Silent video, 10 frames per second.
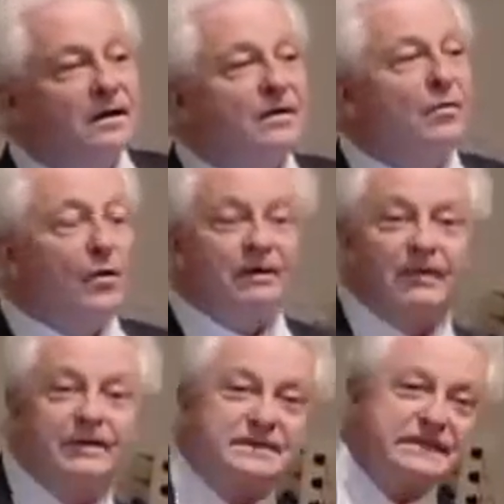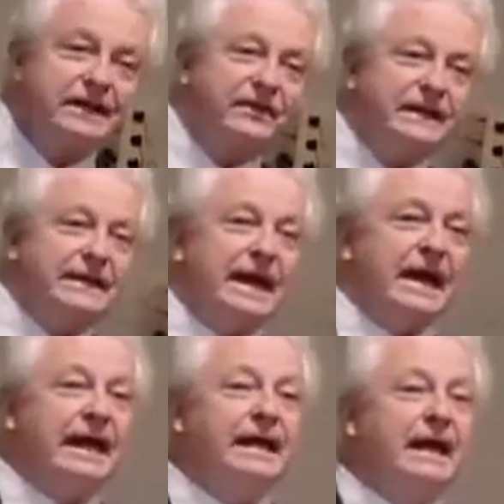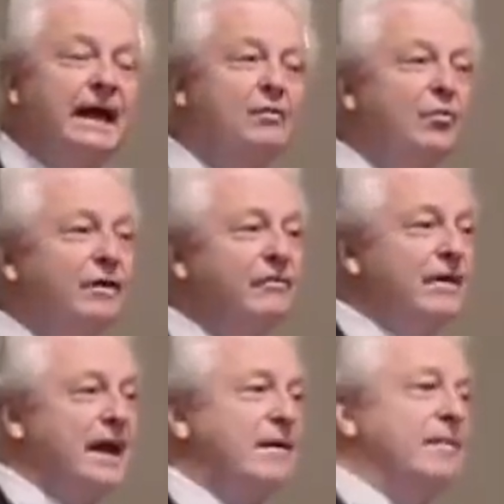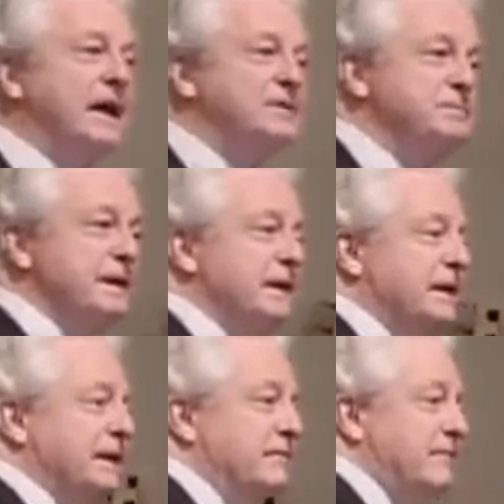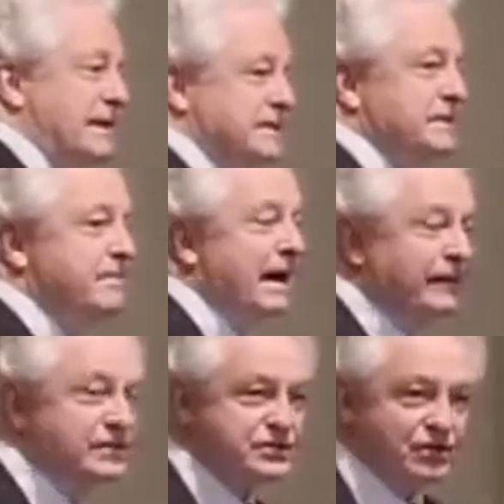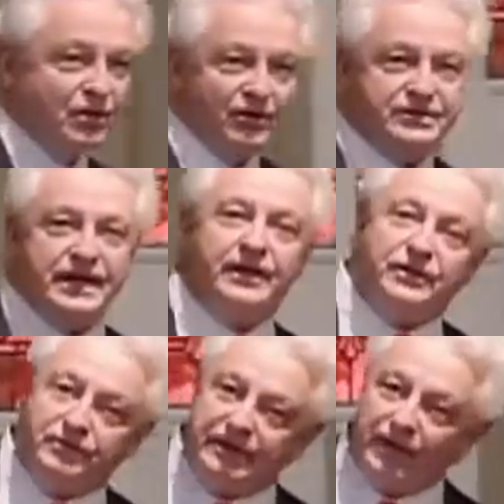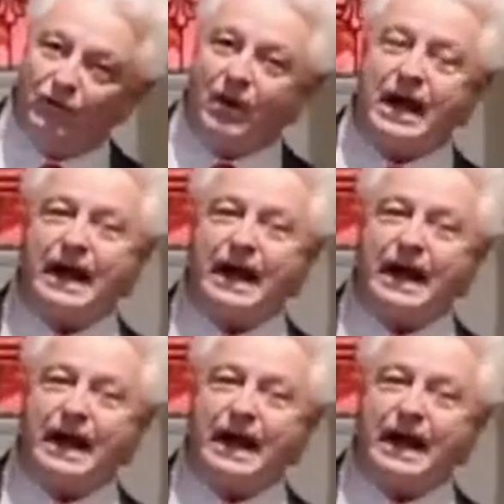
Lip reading: One of them is here today, and one of them has been invested by this church in a unique way.